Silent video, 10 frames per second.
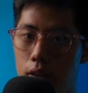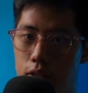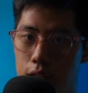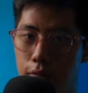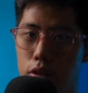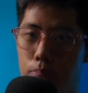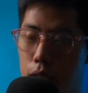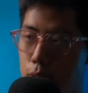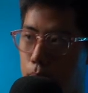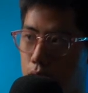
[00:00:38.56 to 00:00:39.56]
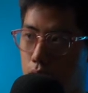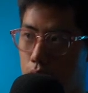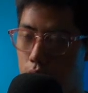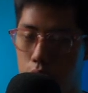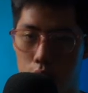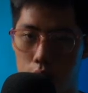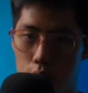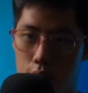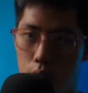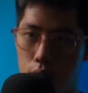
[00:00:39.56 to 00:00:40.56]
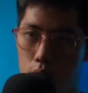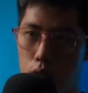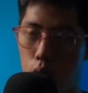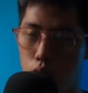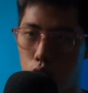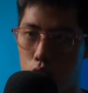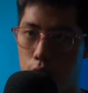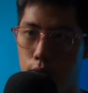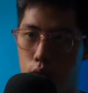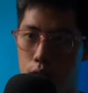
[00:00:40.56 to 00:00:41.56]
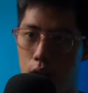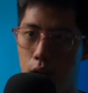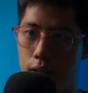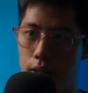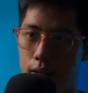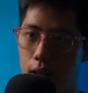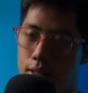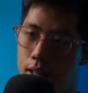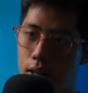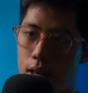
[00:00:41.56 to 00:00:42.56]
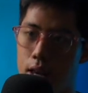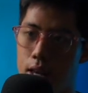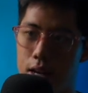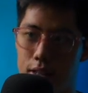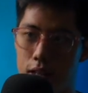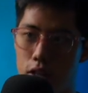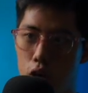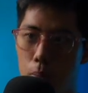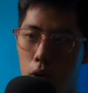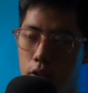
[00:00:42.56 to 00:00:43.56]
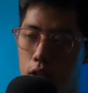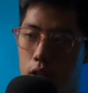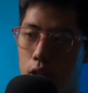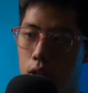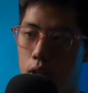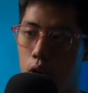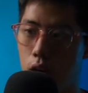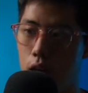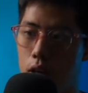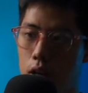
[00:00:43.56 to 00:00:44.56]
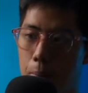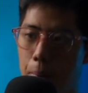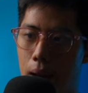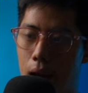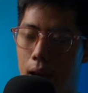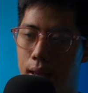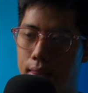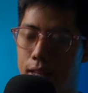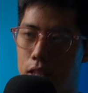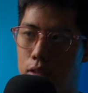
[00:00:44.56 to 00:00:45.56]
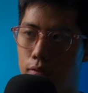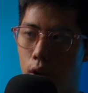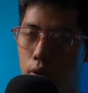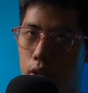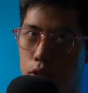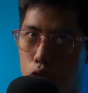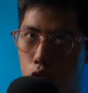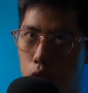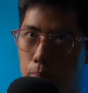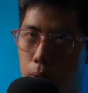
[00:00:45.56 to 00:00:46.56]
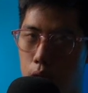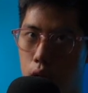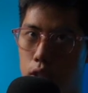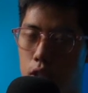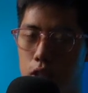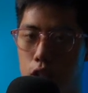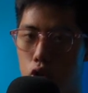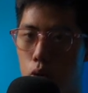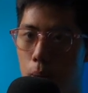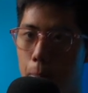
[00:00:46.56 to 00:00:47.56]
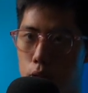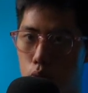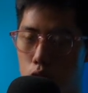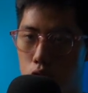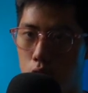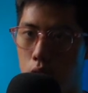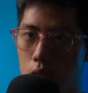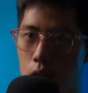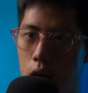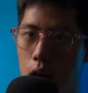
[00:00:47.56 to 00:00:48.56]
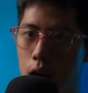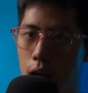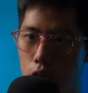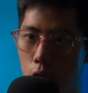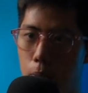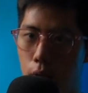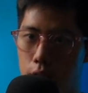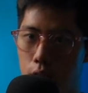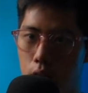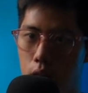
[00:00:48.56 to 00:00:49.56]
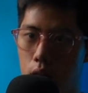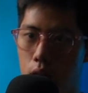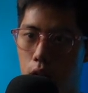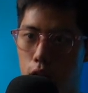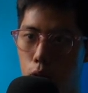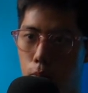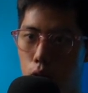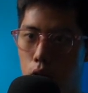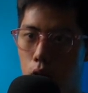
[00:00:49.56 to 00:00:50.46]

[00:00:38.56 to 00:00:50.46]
service-based businesses, consultants, coaches, if you sell anything that is like, in a sense, a commodity. Okay, but I think it's good because it teaches you about persuasion and copywriting. Okay, so